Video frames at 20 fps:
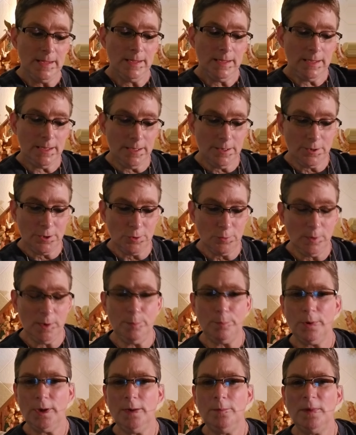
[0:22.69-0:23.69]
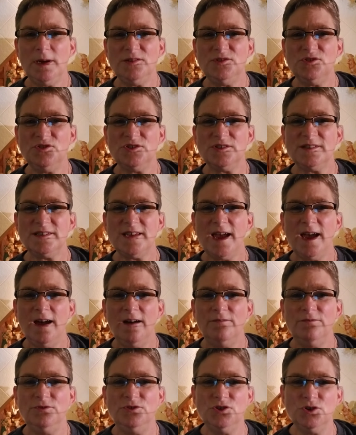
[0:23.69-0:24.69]
Here, we pretty much just
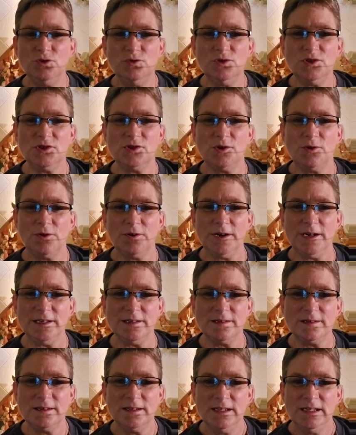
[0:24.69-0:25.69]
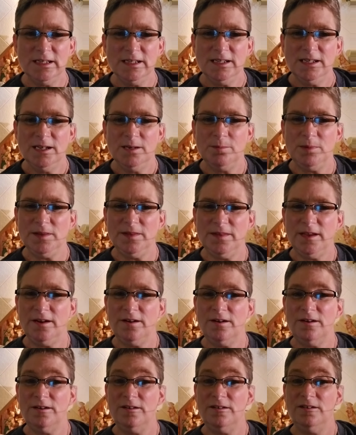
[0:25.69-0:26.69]
have two stories, but
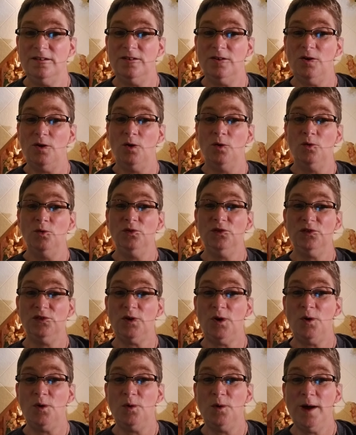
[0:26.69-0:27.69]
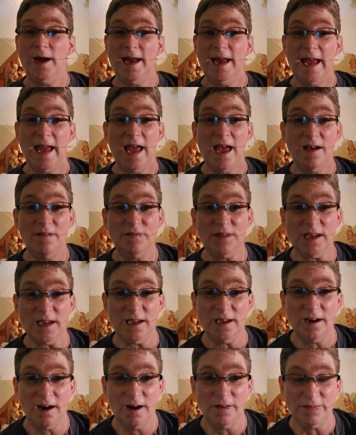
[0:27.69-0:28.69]
they're oh so
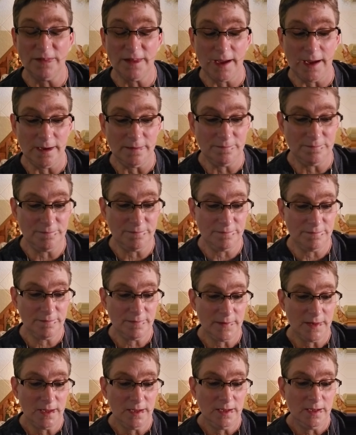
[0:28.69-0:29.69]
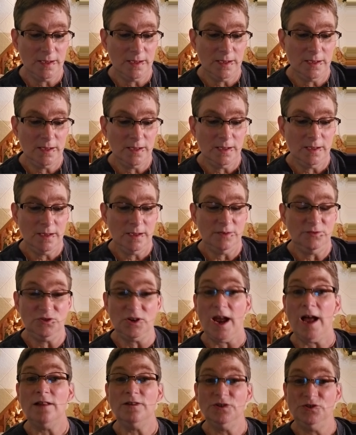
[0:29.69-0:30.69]
heavy, aren't they?
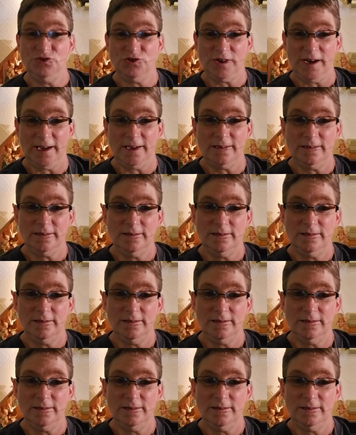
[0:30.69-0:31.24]
Challenging.